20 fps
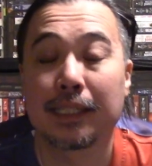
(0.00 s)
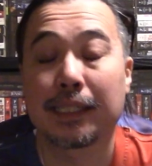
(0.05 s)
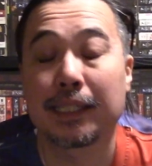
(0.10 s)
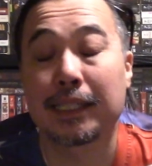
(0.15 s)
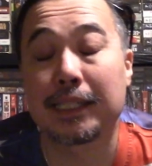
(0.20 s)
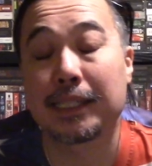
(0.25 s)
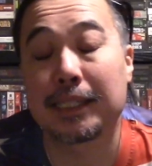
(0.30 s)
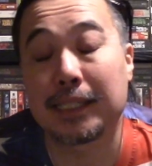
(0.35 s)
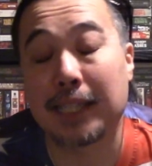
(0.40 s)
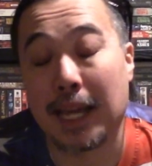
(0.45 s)
the
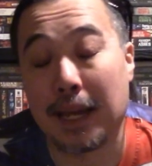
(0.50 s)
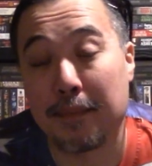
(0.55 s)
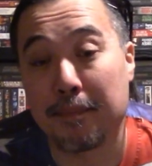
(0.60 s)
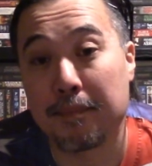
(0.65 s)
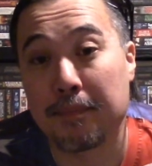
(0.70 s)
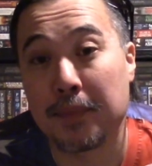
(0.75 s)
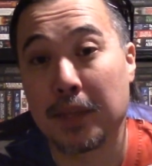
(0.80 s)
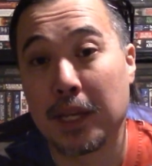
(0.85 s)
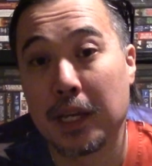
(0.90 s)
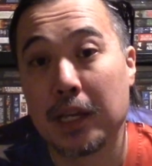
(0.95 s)
same.
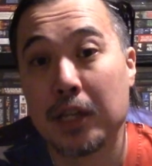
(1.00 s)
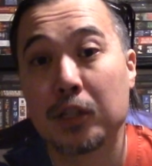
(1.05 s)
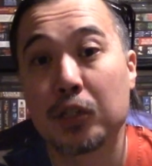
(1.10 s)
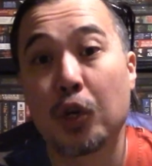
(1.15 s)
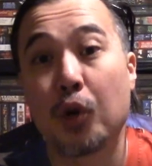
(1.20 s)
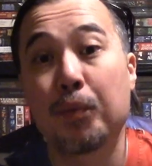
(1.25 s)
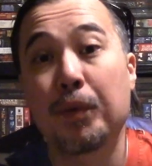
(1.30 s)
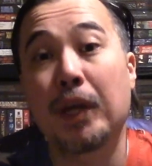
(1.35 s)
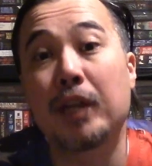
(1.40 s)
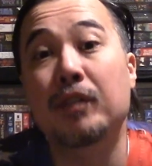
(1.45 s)
So
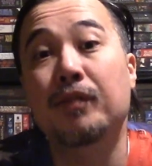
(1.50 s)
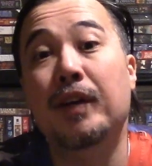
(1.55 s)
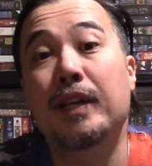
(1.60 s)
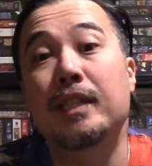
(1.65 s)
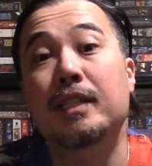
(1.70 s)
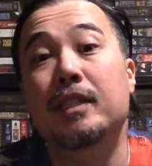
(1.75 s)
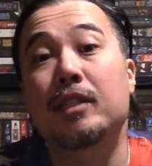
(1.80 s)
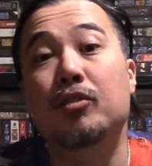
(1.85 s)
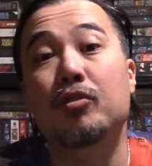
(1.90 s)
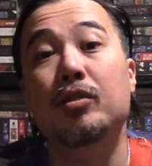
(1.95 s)
I hope you guys find
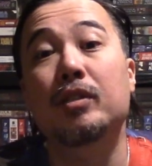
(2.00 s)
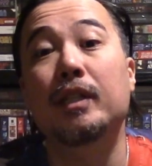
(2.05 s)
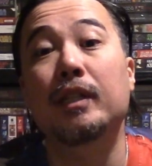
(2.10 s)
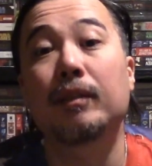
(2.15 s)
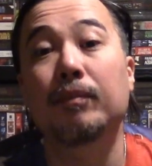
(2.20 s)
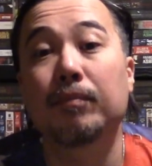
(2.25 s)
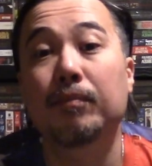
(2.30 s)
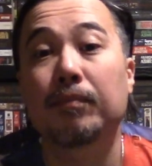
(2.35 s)
this interesting,